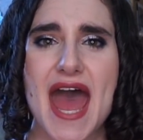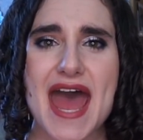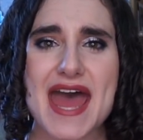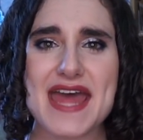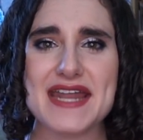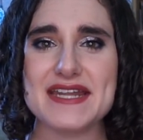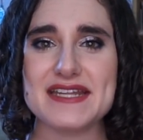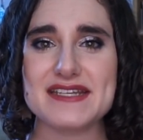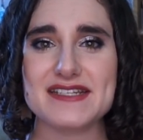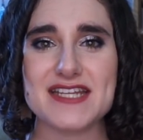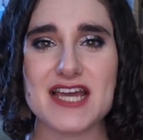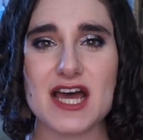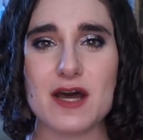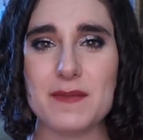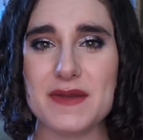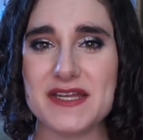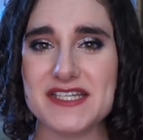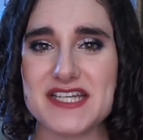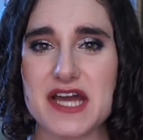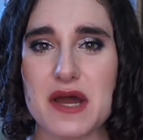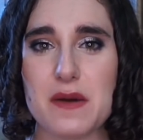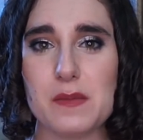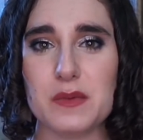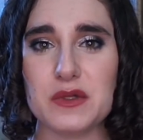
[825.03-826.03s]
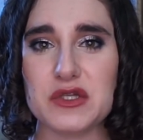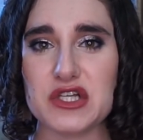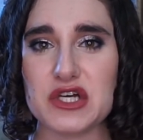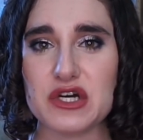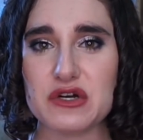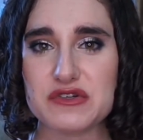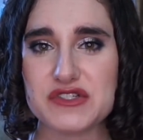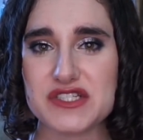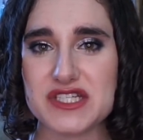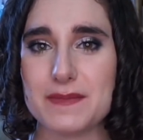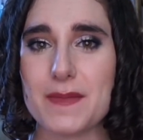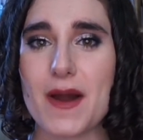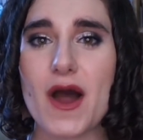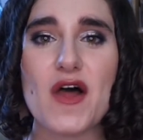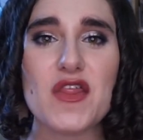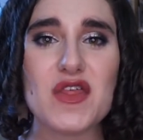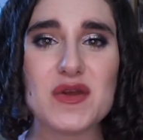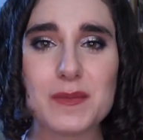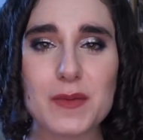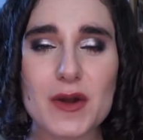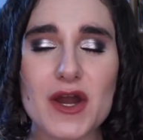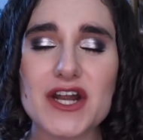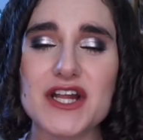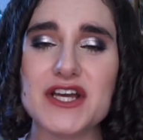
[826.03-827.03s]
And tell me down below some
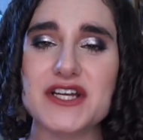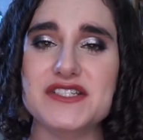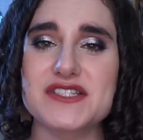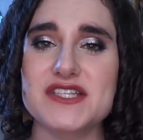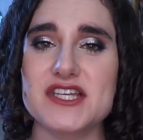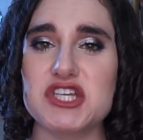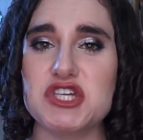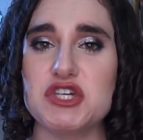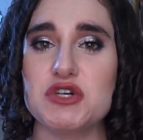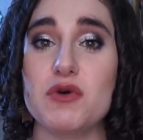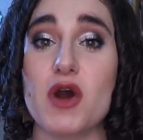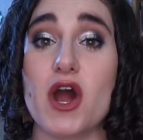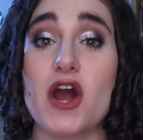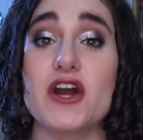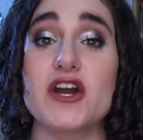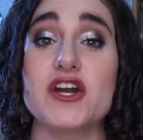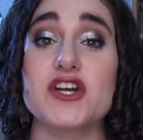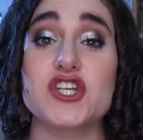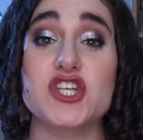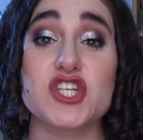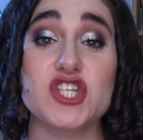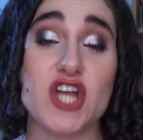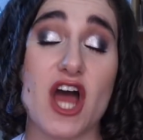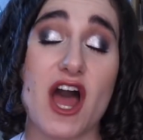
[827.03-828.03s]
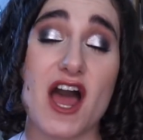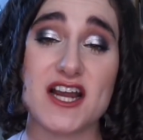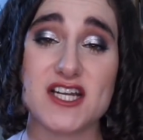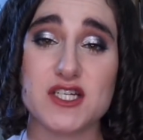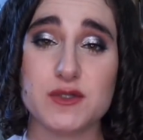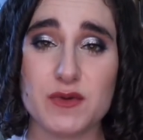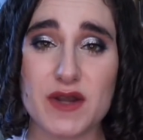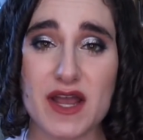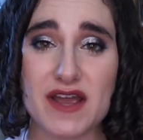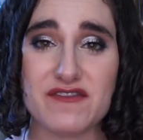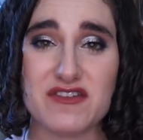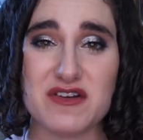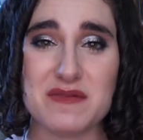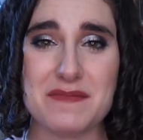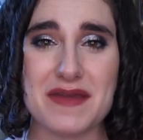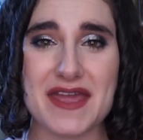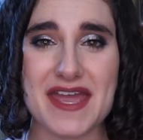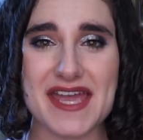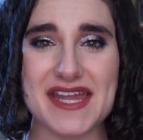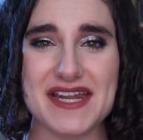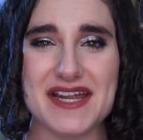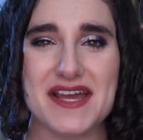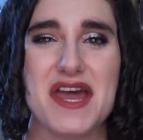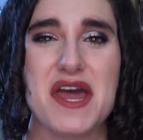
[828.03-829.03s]
other products that you are shocked were ever
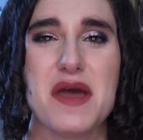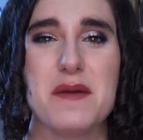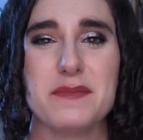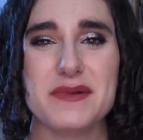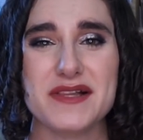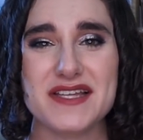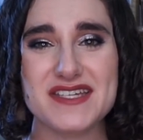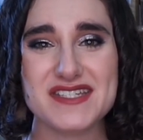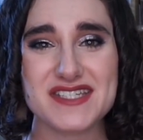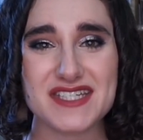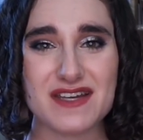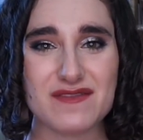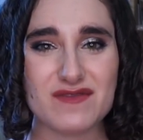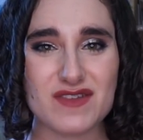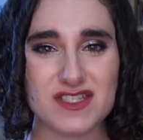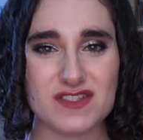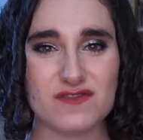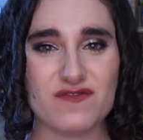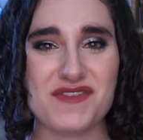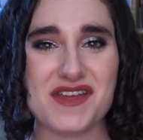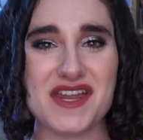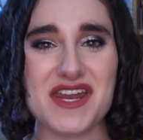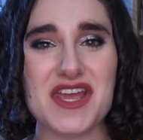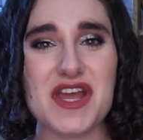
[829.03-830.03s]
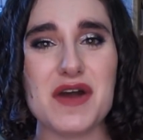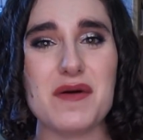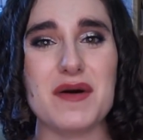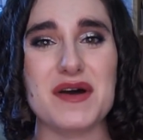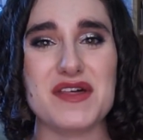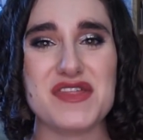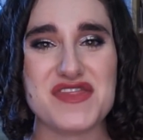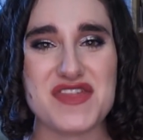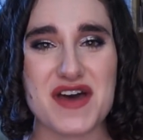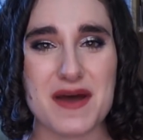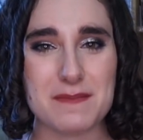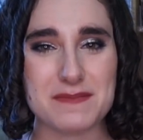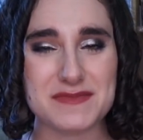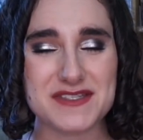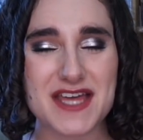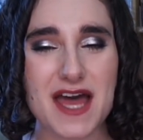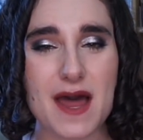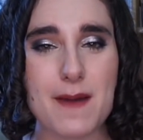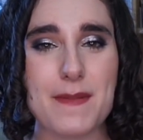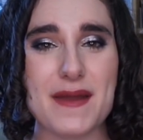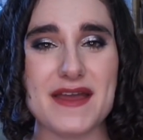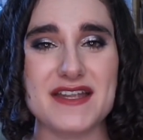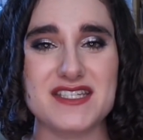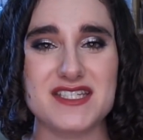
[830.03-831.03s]
made. Please give this video a thumbs
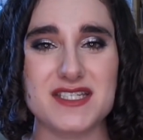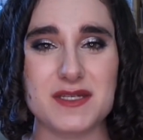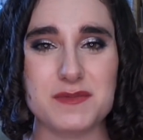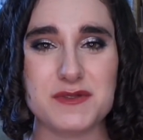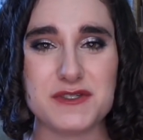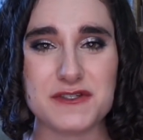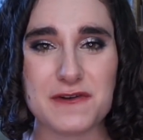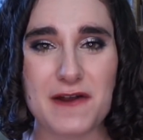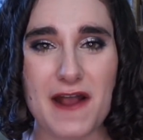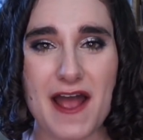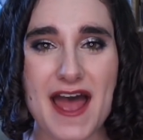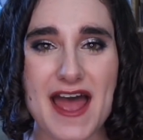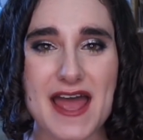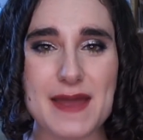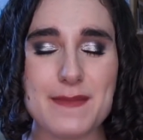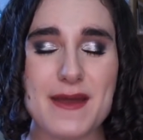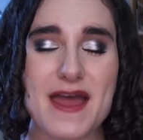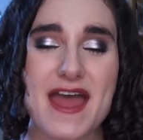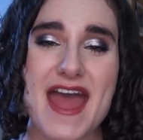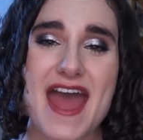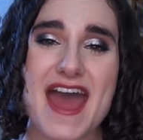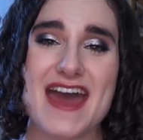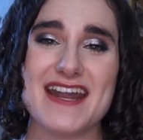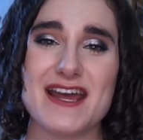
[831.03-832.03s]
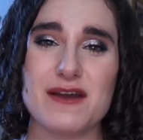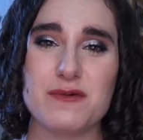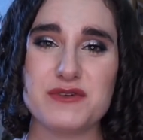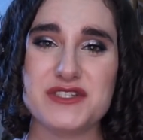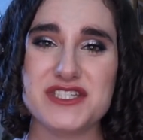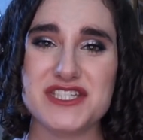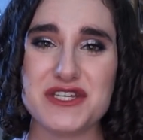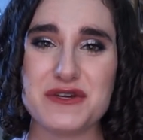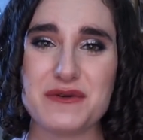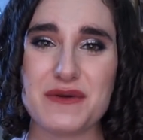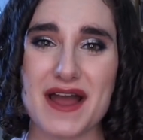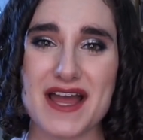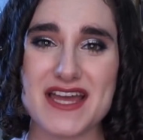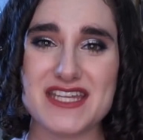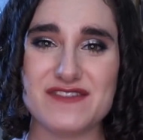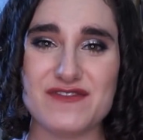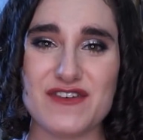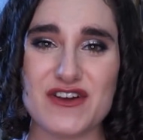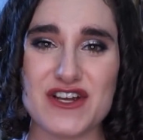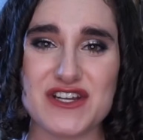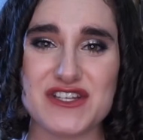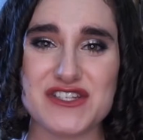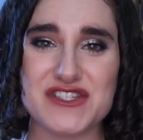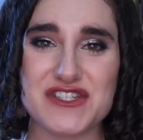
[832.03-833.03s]
up and subscribe, and I will see you guys
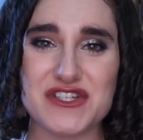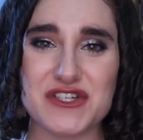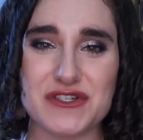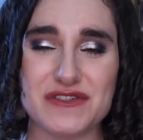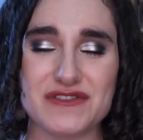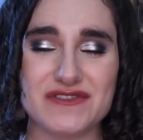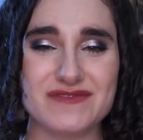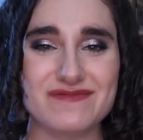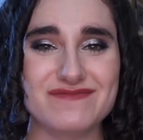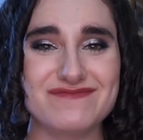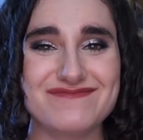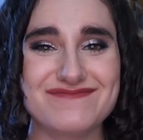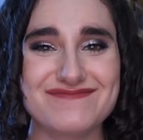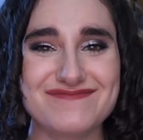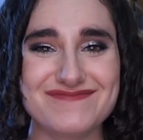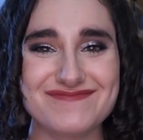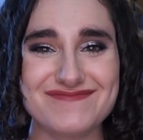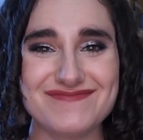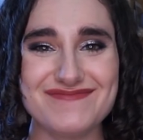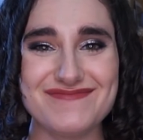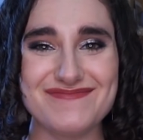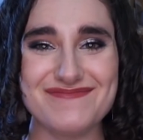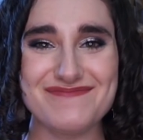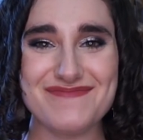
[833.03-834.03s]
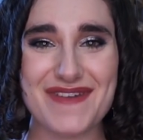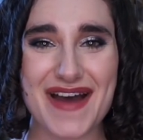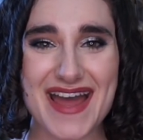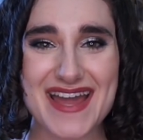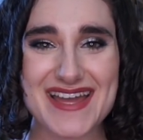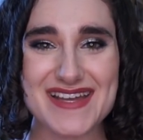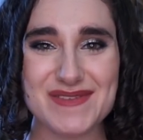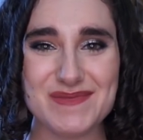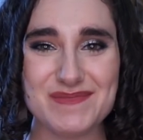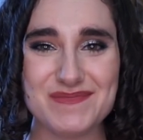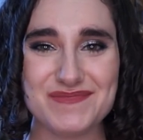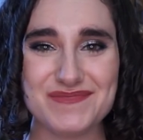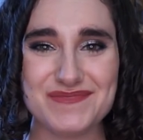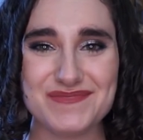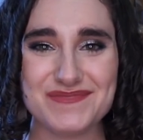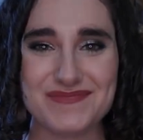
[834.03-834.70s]
very soon. Bye!